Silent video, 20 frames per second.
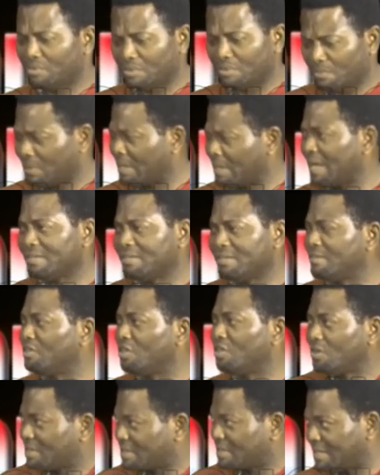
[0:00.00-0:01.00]
get
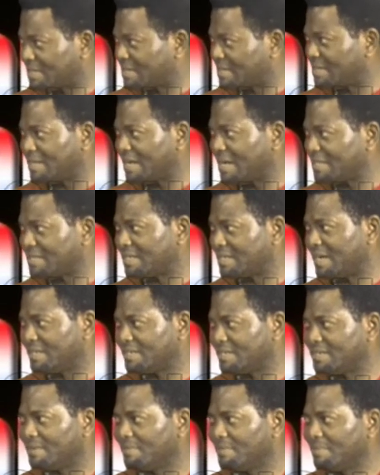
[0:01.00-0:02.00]
justice in that
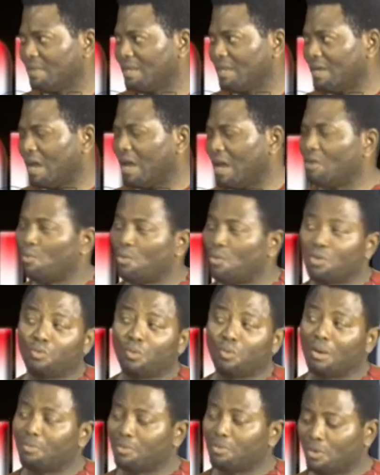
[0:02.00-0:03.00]
sense. And one
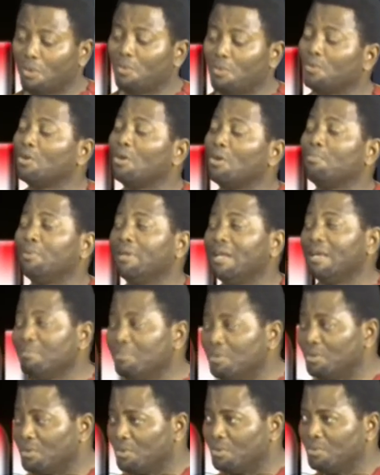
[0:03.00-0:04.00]
will not
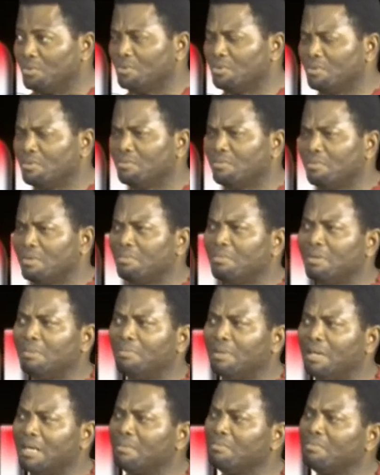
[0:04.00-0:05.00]
blame you, they may
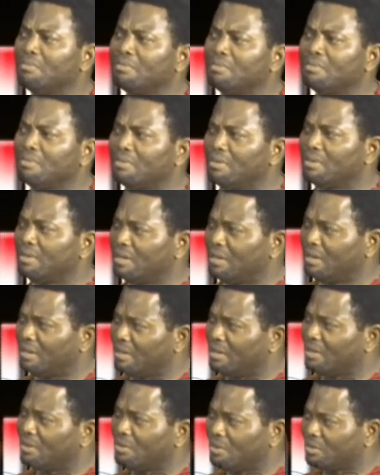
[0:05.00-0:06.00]
blame the
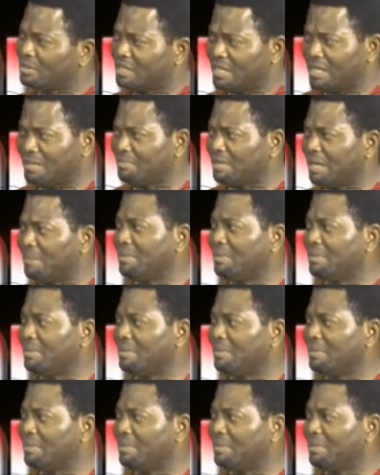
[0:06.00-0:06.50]
legal team that may